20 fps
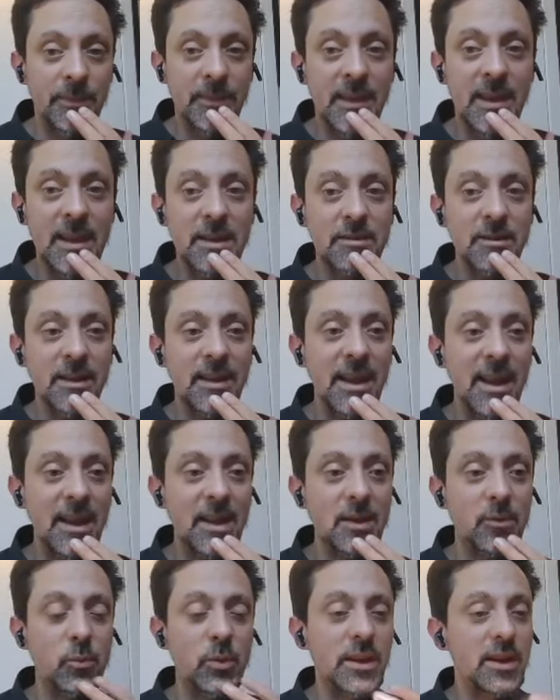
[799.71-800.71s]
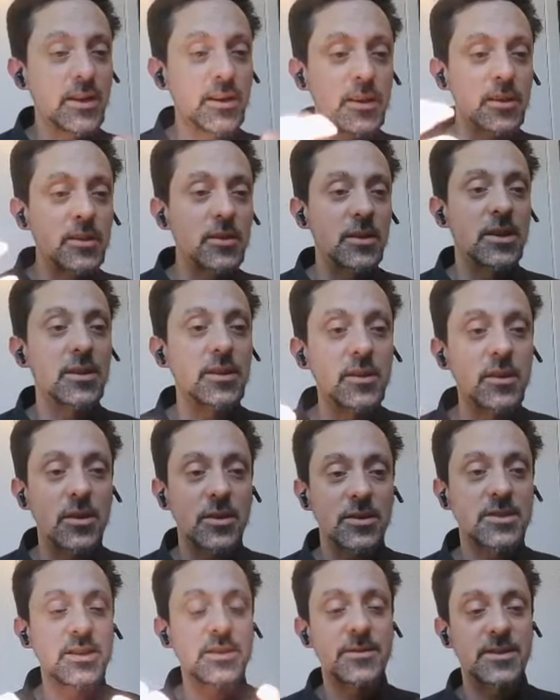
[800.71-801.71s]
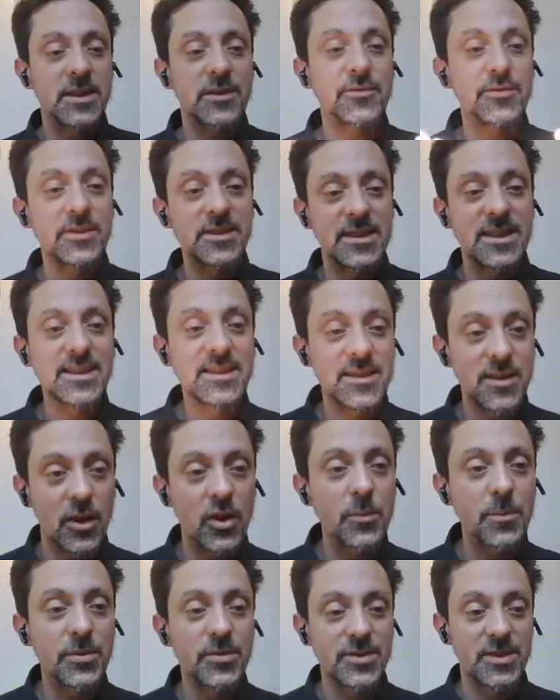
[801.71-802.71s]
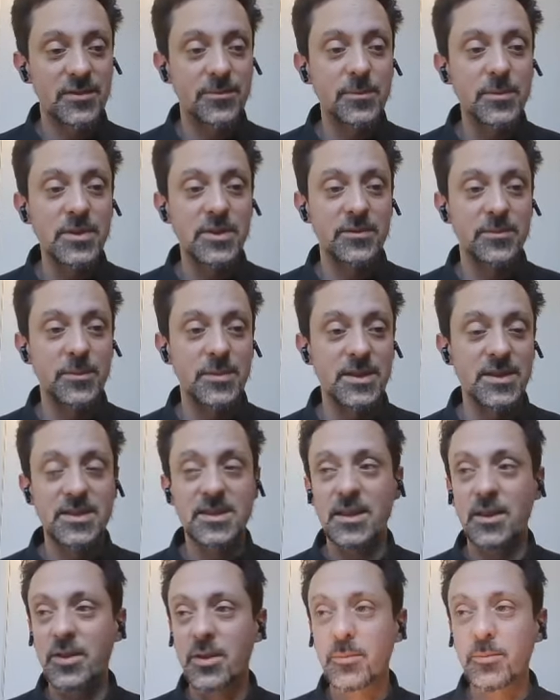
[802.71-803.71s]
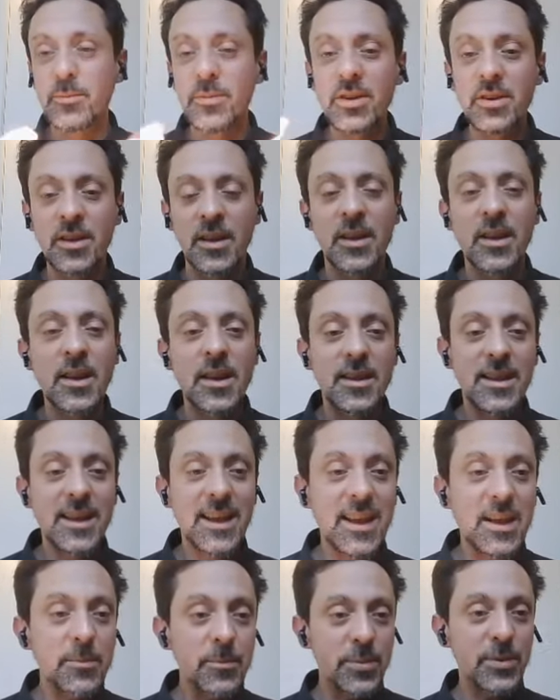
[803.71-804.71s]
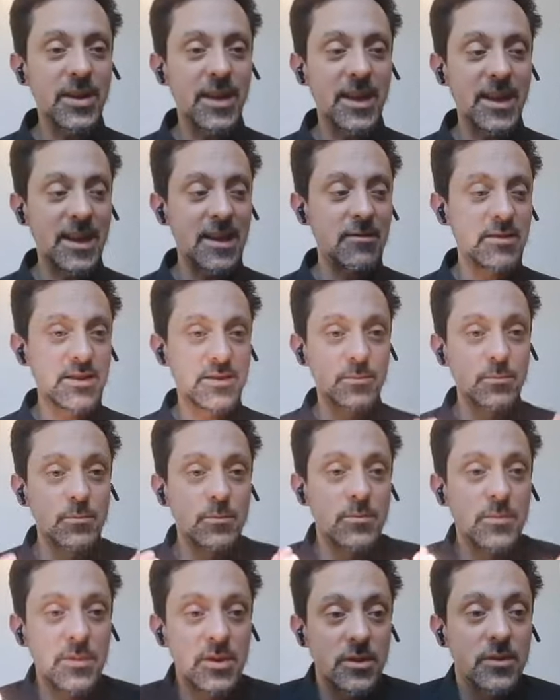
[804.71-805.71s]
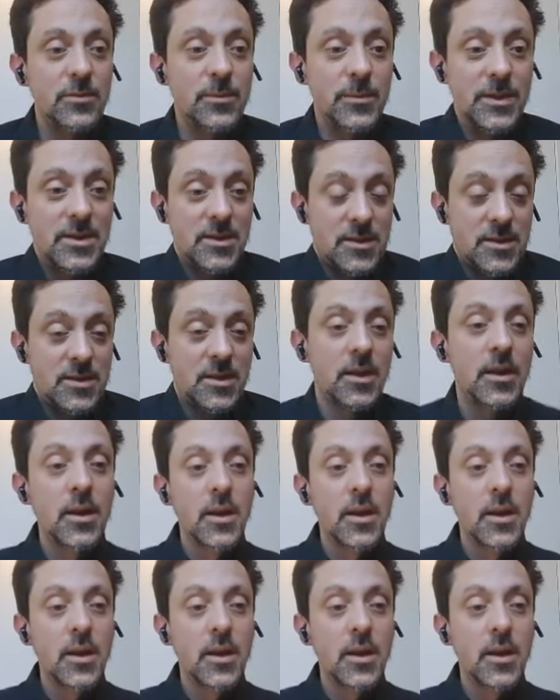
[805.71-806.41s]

Here again, we're going to look at lots of different examples of movement. So the input here is movement.